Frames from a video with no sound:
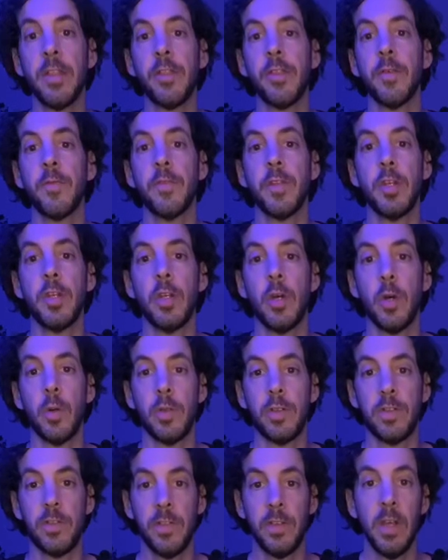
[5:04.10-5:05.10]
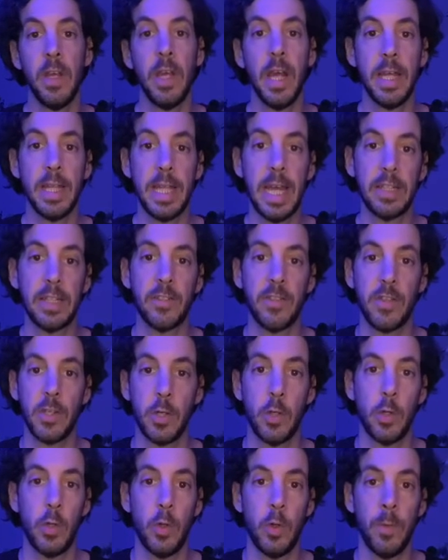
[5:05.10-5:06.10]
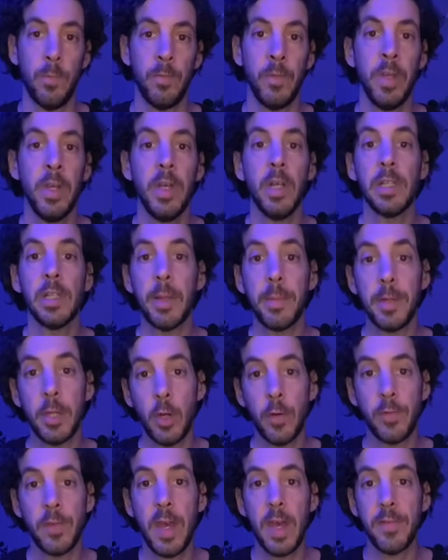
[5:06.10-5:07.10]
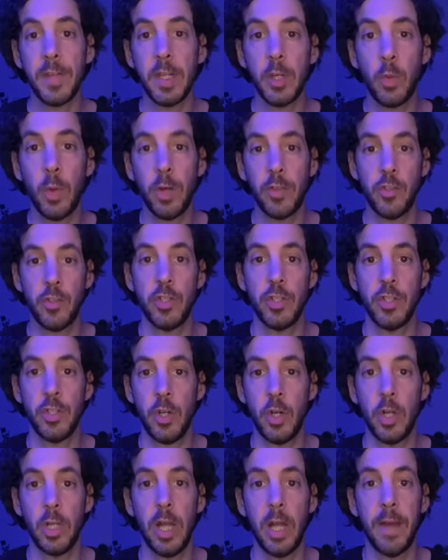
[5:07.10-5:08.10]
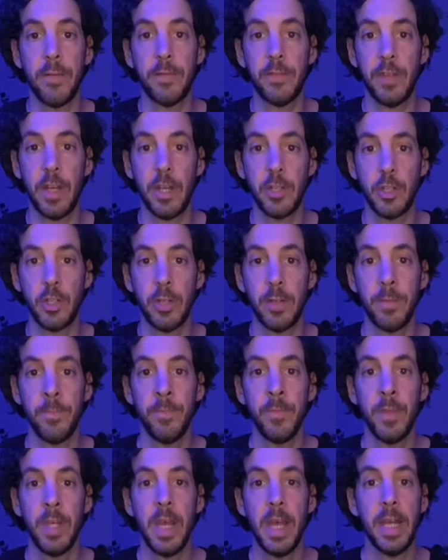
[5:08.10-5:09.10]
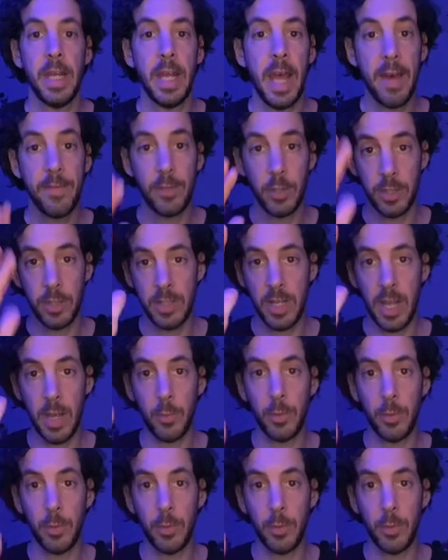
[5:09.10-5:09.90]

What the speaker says: of the notes, and that's the goal. Let me know if you have any questions in our live session, and have a good time with it.